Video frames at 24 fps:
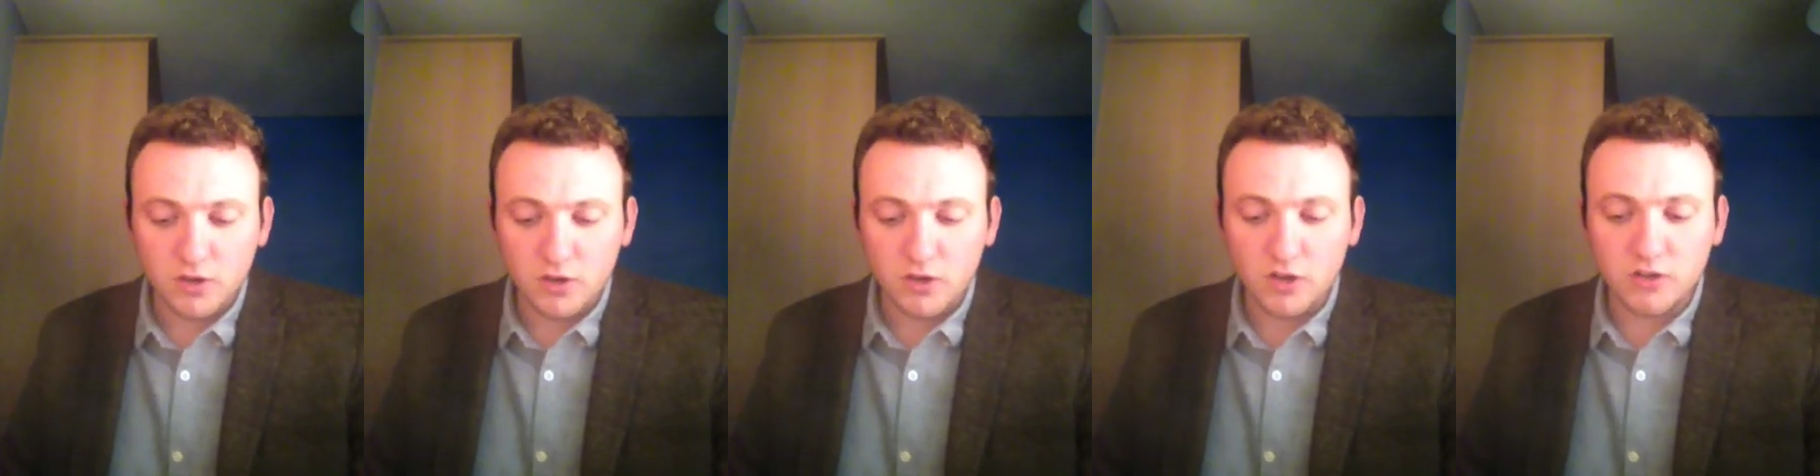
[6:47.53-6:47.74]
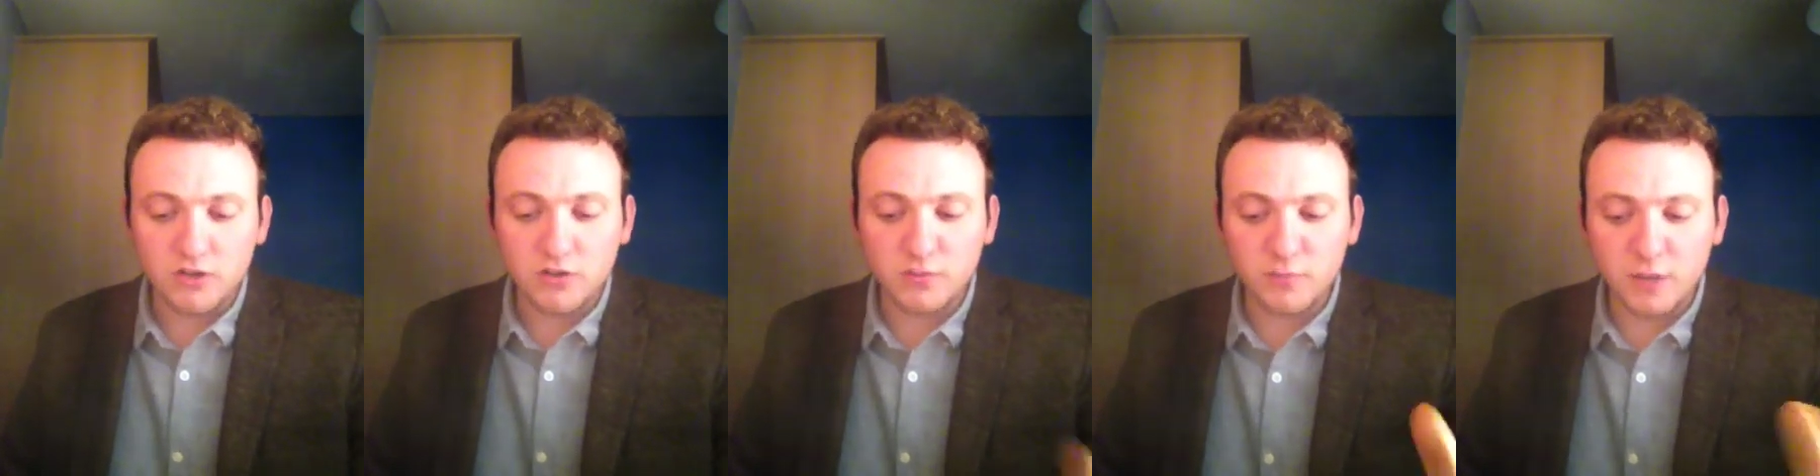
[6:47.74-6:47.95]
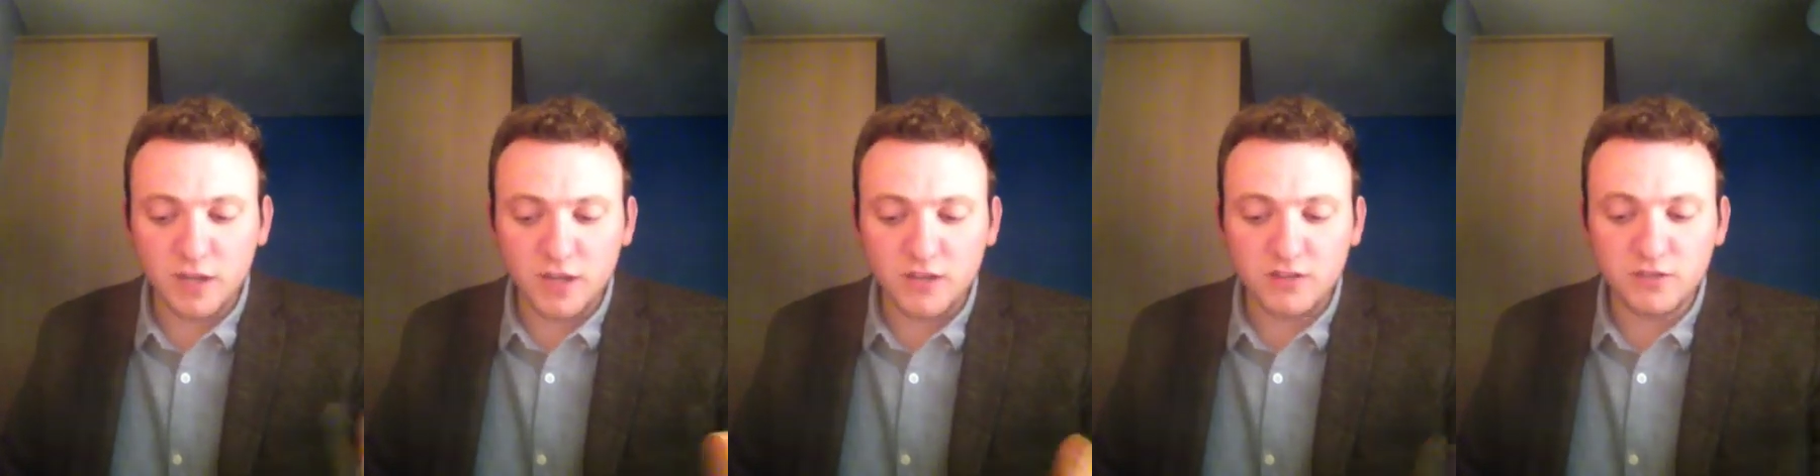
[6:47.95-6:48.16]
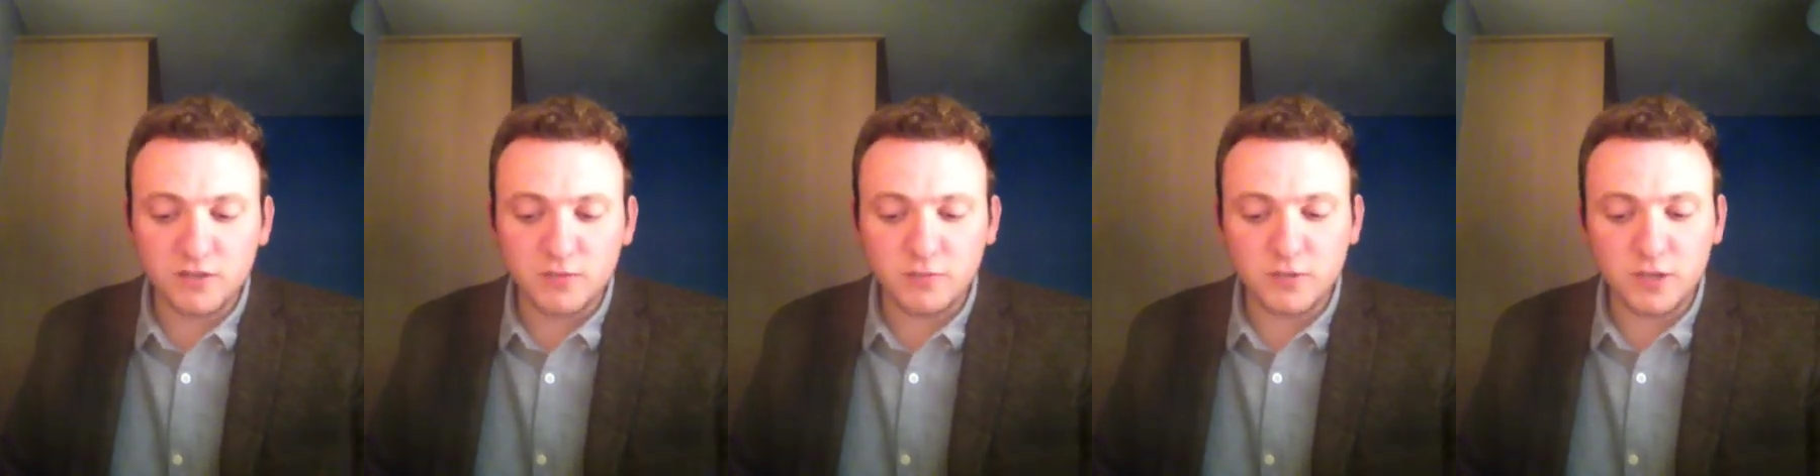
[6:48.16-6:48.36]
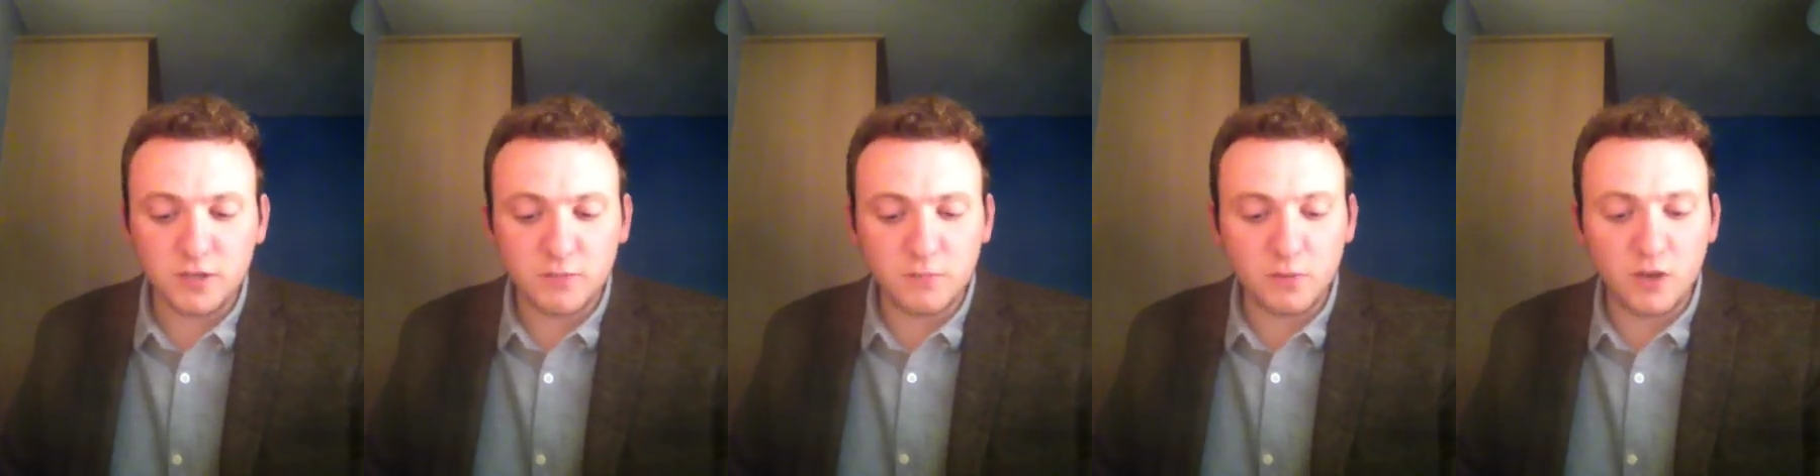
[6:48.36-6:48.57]
or to make
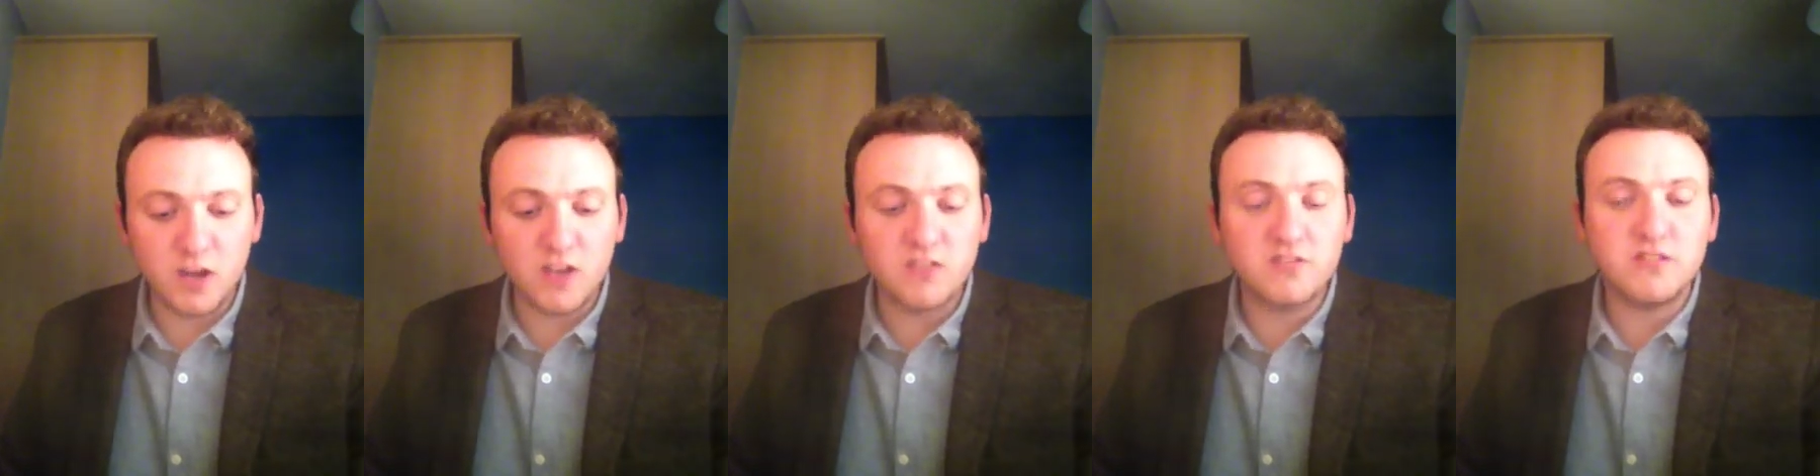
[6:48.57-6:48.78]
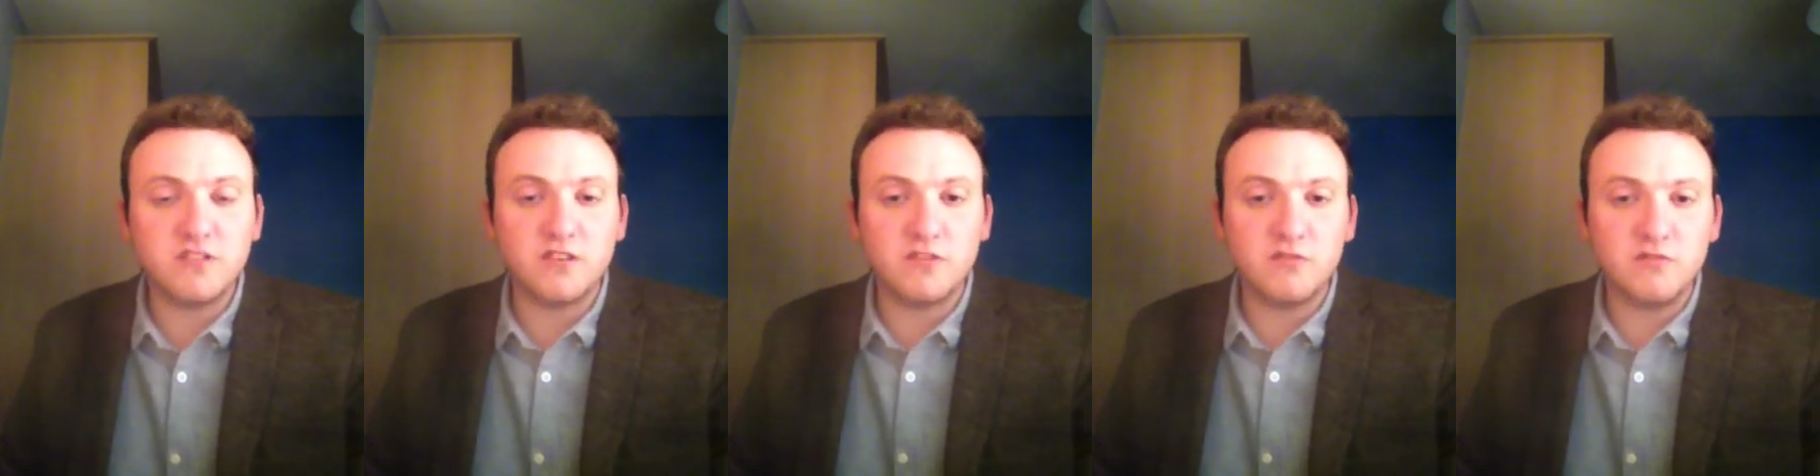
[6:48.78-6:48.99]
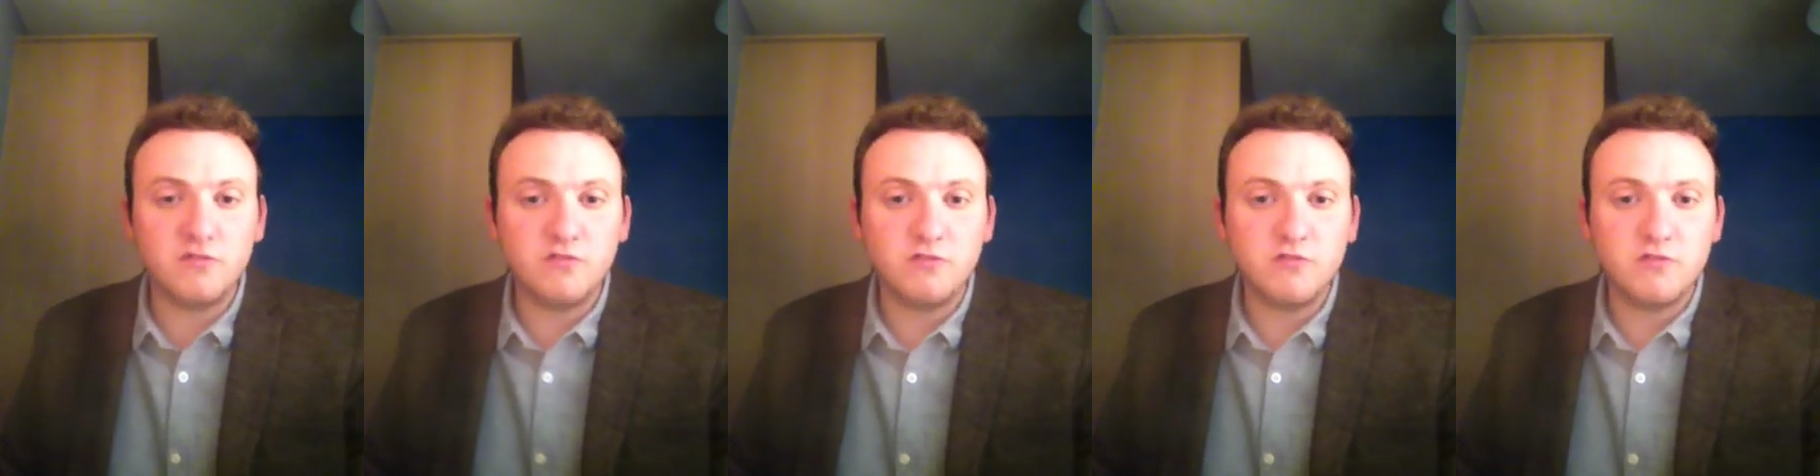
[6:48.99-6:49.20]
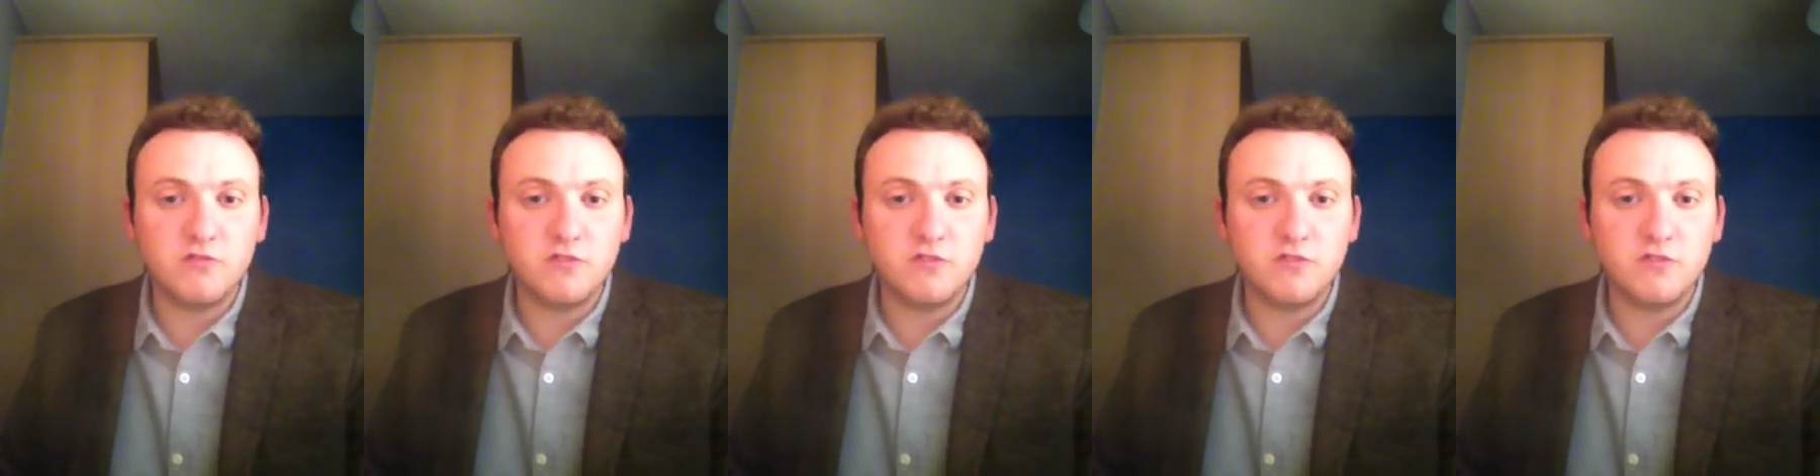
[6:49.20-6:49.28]
something positive